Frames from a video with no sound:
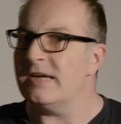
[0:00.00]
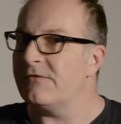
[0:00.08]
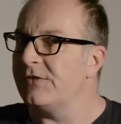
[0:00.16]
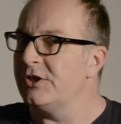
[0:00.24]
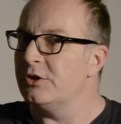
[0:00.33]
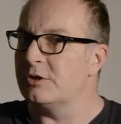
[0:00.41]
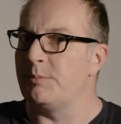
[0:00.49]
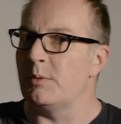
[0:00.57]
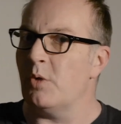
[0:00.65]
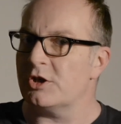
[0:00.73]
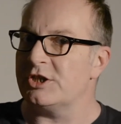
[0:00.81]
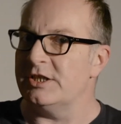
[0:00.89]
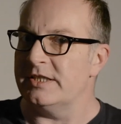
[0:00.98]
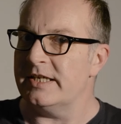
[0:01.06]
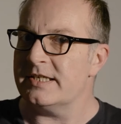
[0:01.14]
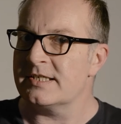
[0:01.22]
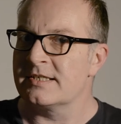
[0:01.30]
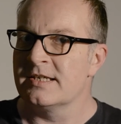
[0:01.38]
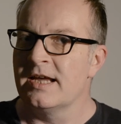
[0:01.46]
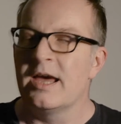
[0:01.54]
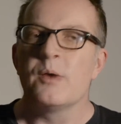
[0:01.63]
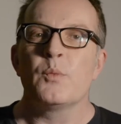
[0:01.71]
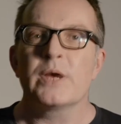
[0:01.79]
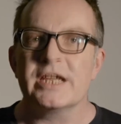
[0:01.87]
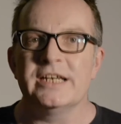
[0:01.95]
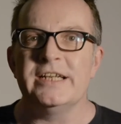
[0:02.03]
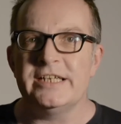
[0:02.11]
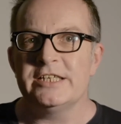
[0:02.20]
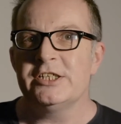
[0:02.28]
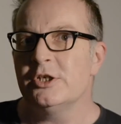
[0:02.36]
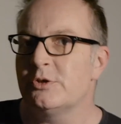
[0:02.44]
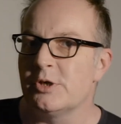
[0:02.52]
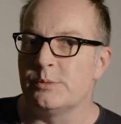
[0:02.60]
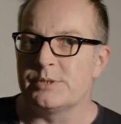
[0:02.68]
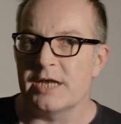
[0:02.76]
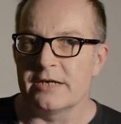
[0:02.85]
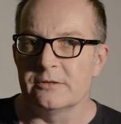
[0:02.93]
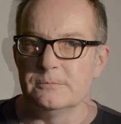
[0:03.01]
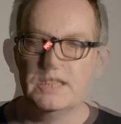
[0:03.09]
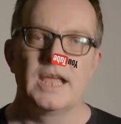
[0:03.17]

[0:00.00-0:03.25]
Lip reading: for you to be watching this, we're going to need a YouTube channel.